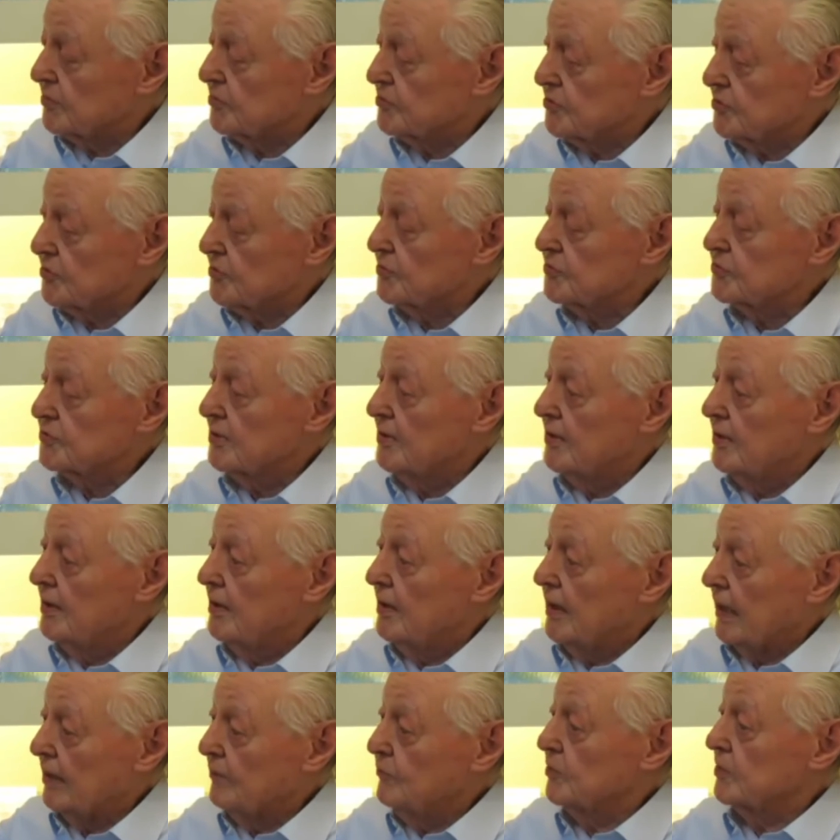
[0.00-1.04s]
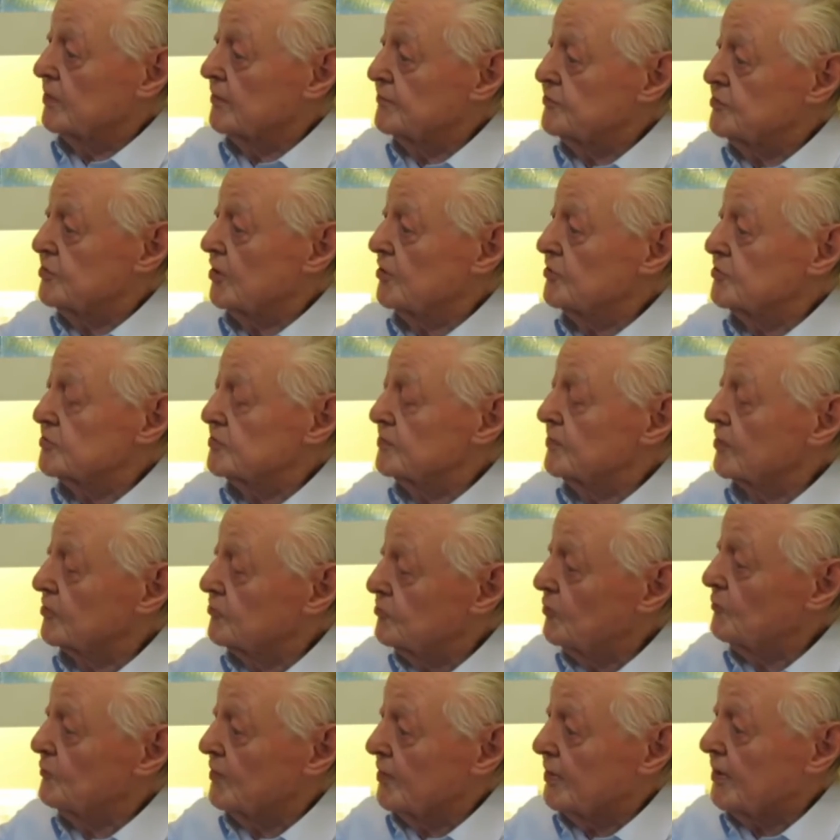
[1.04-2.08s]
to choose, I would have chosen the
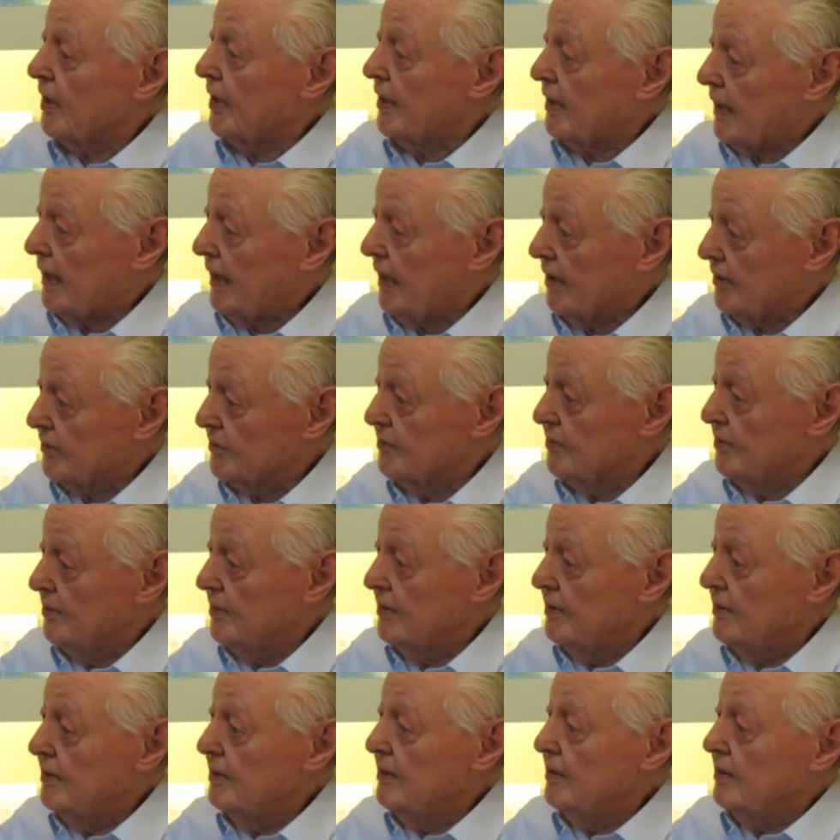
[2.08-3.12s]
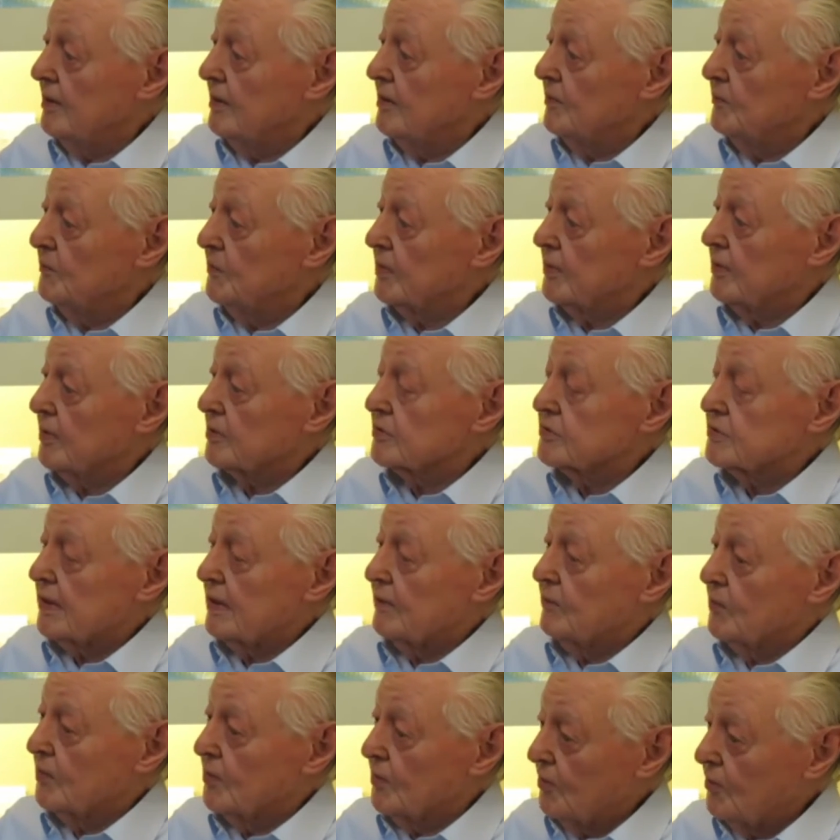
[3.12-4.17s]
group that I had, because
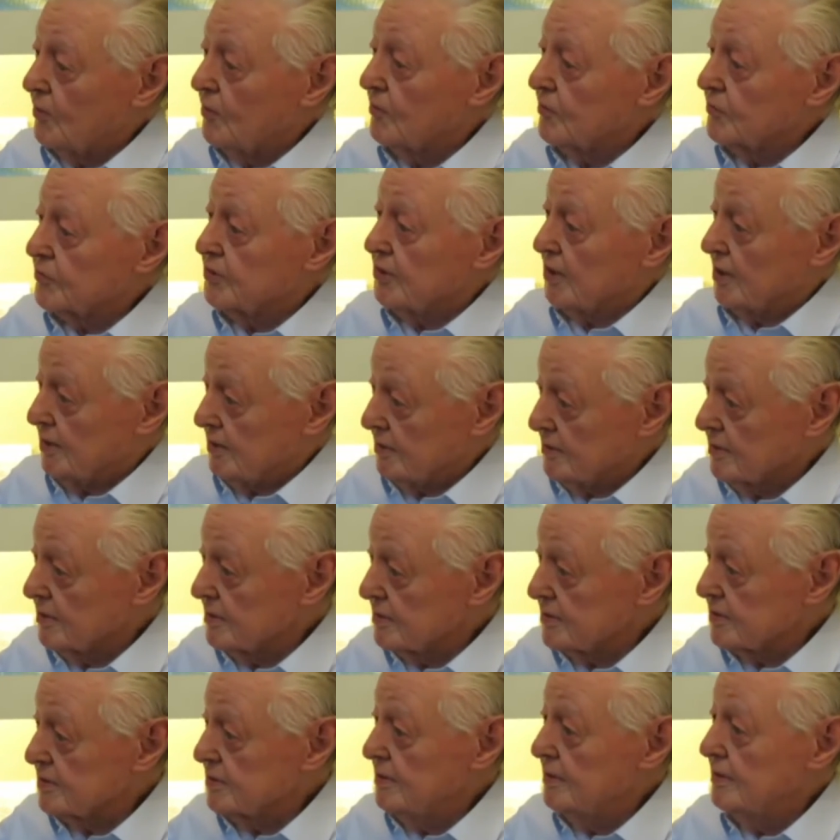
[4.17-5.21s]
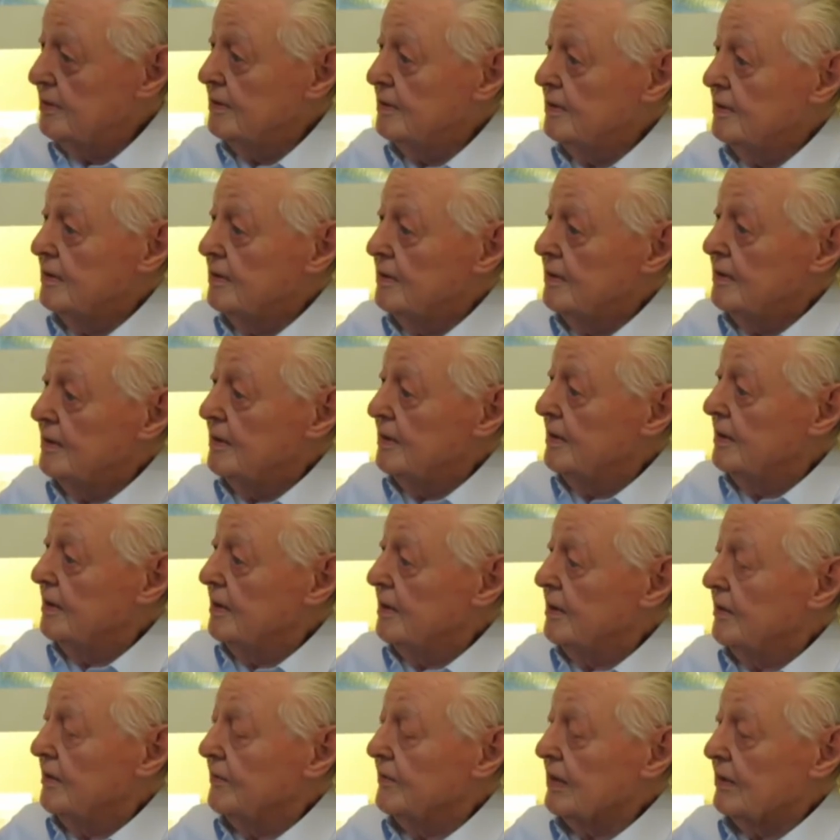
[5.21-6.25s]
they were all girls.
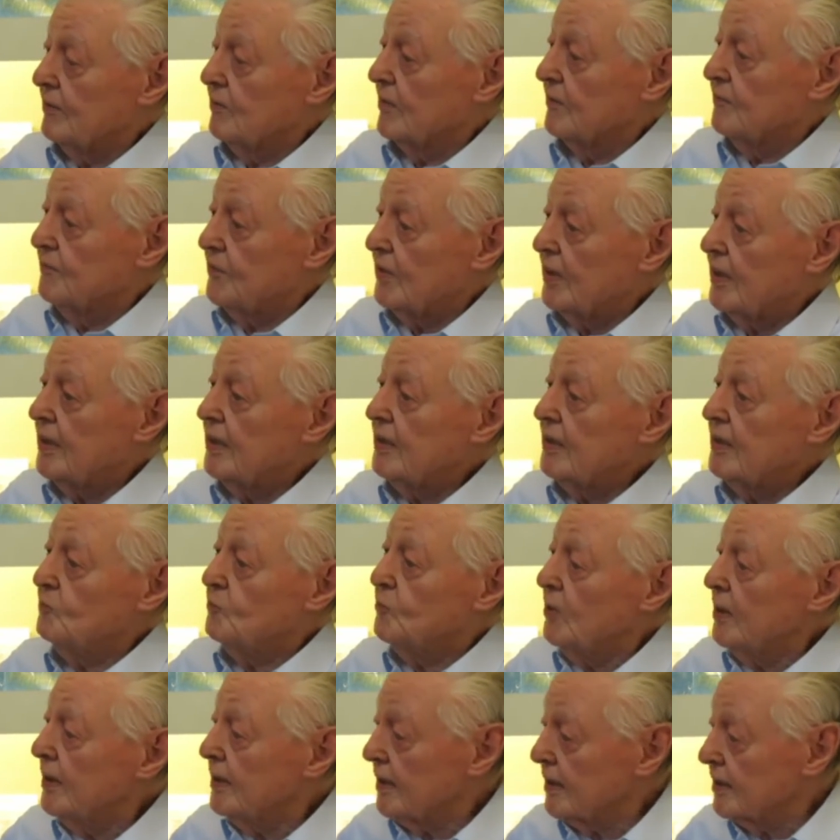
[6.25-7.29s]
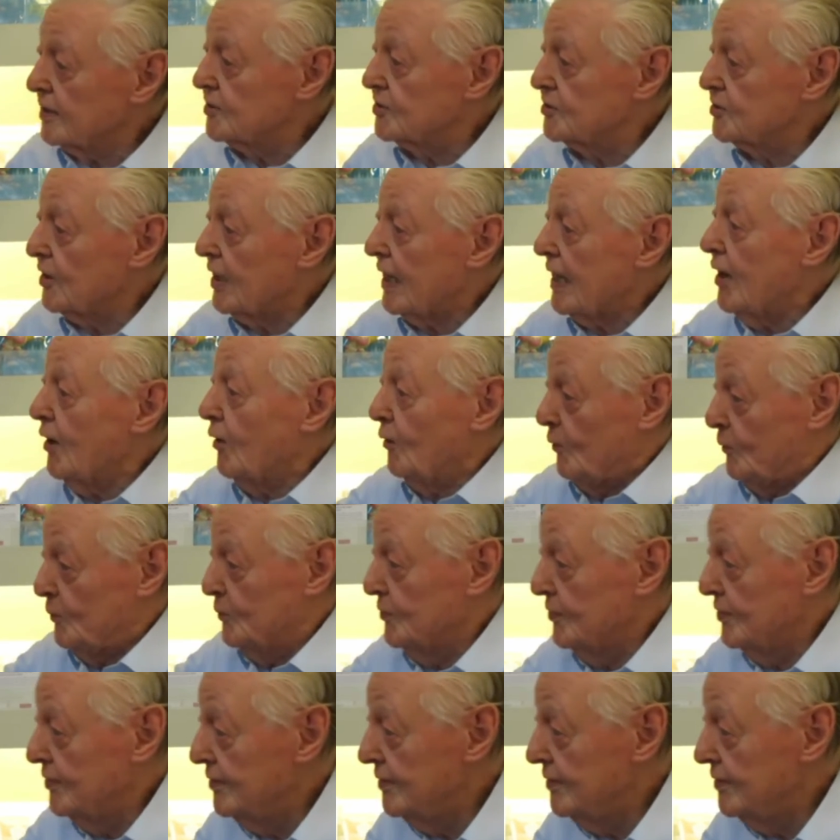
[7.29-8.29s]
They were very willing to help.